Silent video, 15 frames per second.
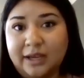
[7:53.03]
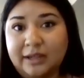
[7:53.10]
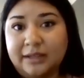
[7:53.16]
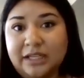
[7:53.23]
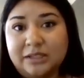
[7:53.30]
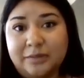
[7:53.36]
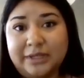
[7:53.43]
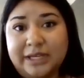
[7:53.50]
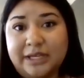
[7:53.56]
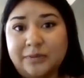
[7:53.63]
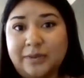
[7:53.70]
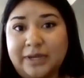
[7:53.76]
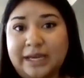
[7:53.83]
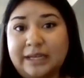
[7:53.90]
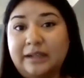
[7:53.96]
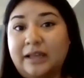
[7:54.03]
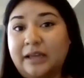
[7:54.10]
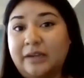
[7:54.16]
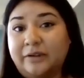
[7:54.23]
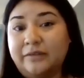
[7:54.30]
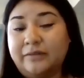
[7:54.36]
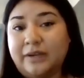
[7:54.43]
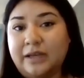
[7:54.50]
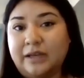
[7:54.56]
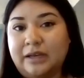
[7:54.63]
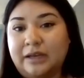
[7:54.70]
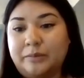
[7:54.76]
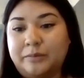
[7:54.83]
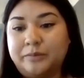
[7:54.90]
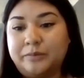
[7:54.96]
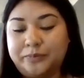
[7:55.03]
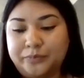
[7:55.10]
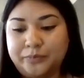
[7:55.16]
And that's because we had a lot of